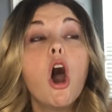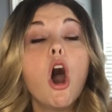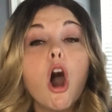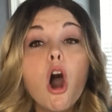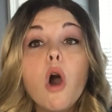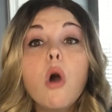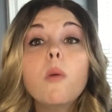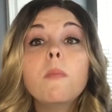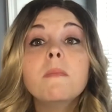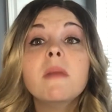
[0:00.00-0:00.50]

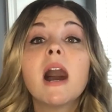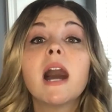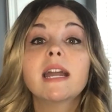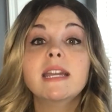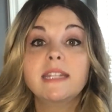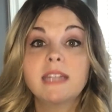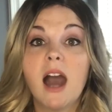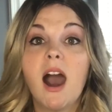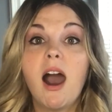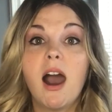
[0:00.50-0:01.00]
Oh my
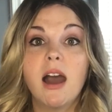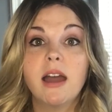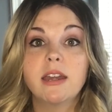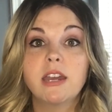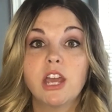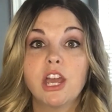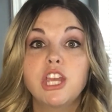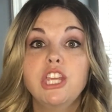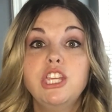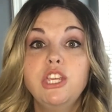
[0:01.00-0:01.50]
God,
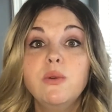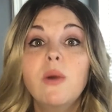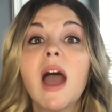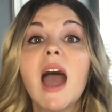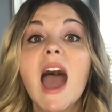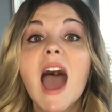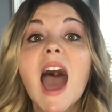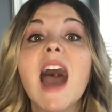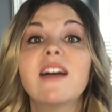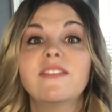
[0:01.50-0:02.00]
you
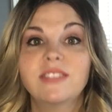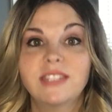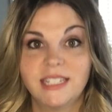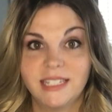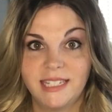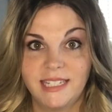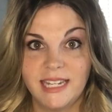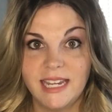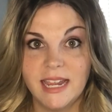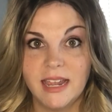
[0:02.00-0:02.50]
have to
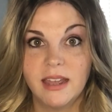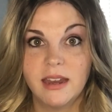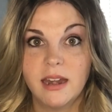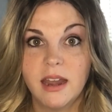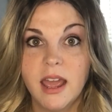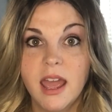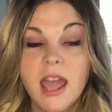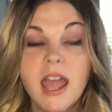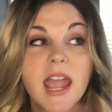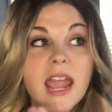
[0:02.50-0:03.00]
see it.
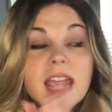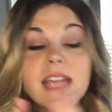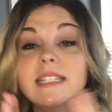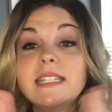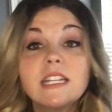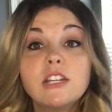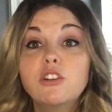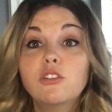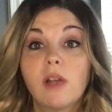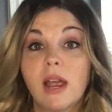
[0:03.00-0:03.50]

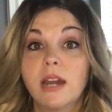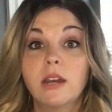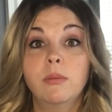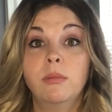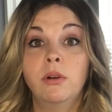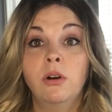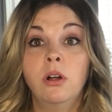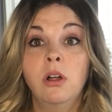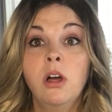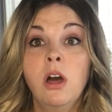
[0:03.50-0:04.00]
It's
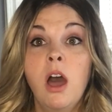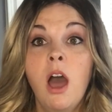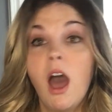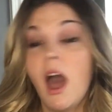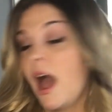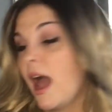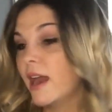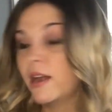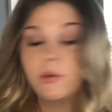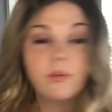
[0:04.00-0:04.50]
incredible.
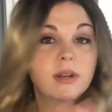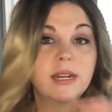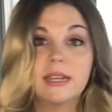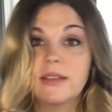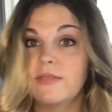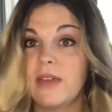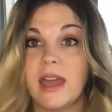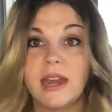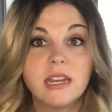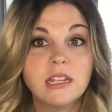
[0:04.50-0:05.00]
I don't want to
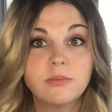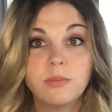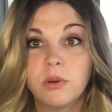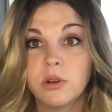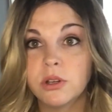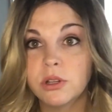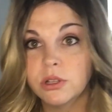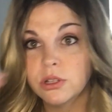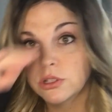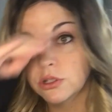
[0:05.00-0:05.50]
give any
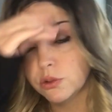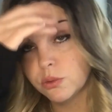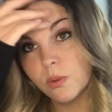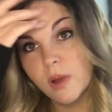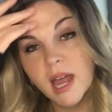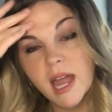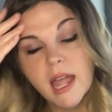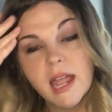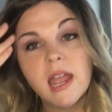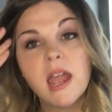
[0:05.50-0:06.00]
spoilers
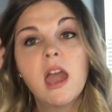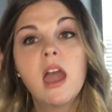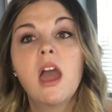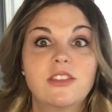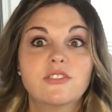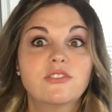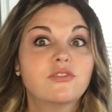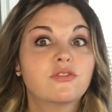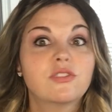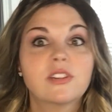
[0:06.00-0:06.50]
away.
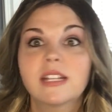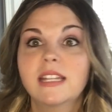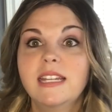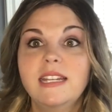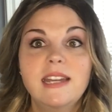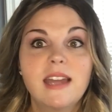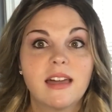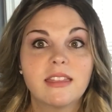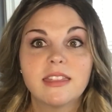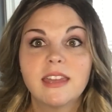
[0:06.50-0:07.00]
There's really
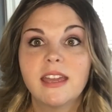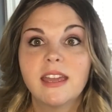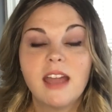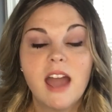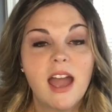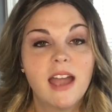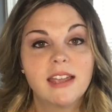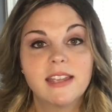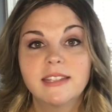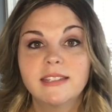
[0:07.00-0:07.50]
nothing
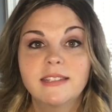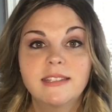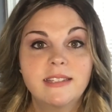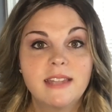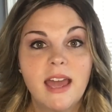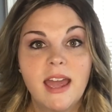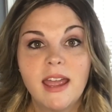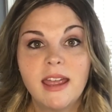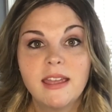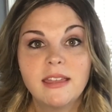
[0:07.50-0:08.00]
I can
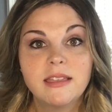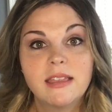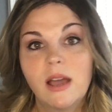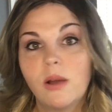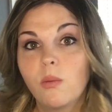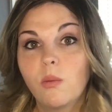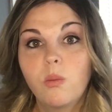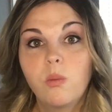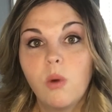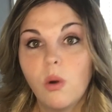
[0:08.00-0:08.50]
say
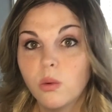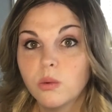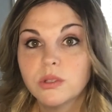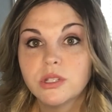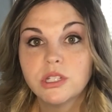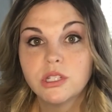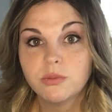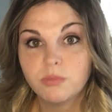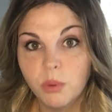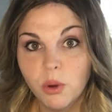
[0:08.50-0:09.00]
that won't
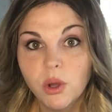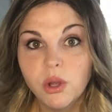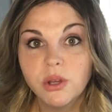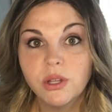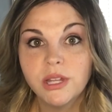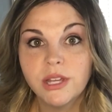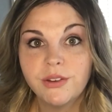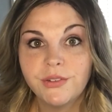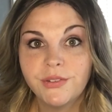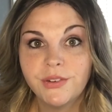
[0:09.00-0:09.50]

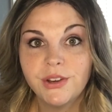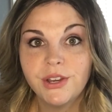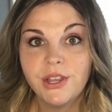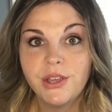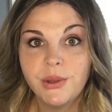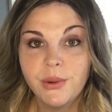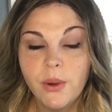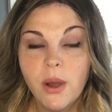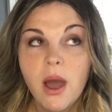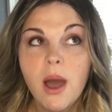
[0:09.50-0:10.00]
spoil it for
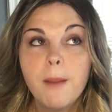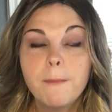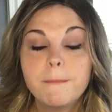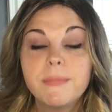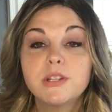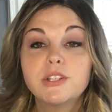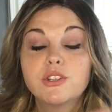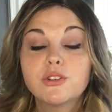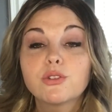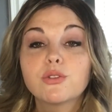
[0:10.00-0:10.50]
you,
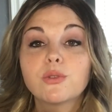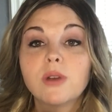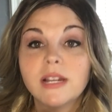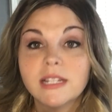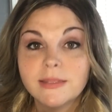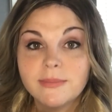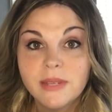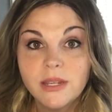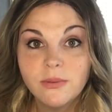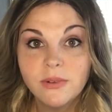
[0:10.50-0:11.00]
but
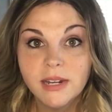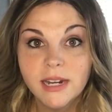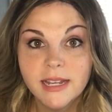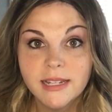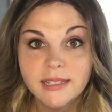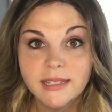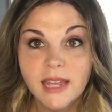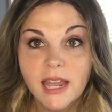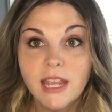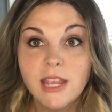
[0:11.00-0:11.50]
trust me when I
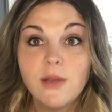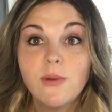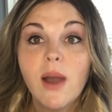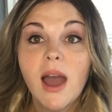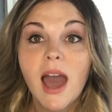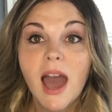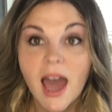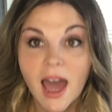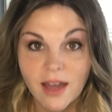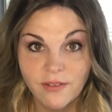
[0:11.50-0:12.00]
say you
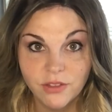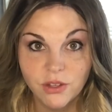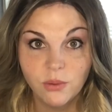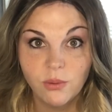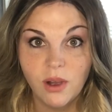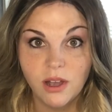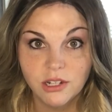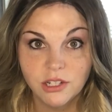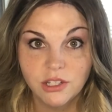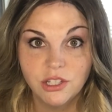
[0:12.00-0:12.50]
have to
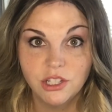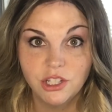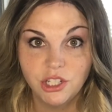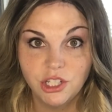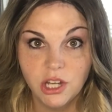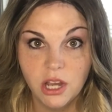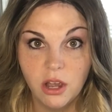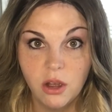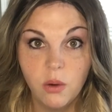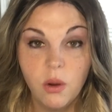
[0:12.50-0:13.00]
watch this
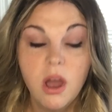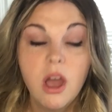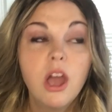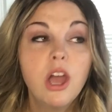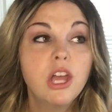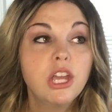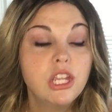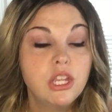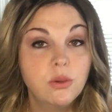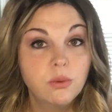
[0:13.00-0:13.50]
show.
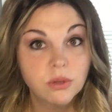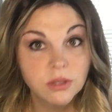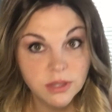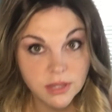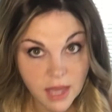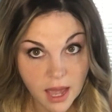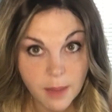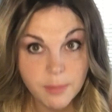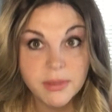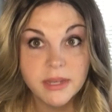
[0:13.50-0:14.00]
You will
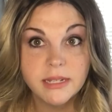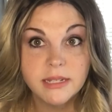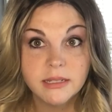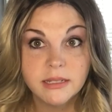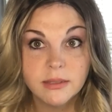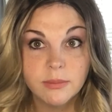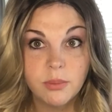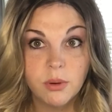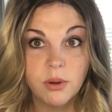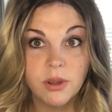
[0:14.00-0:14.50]
not be
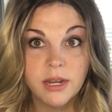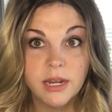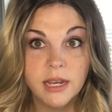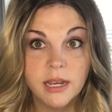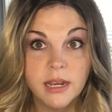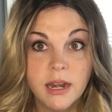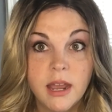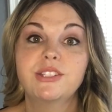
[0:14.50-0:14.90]
disappointed.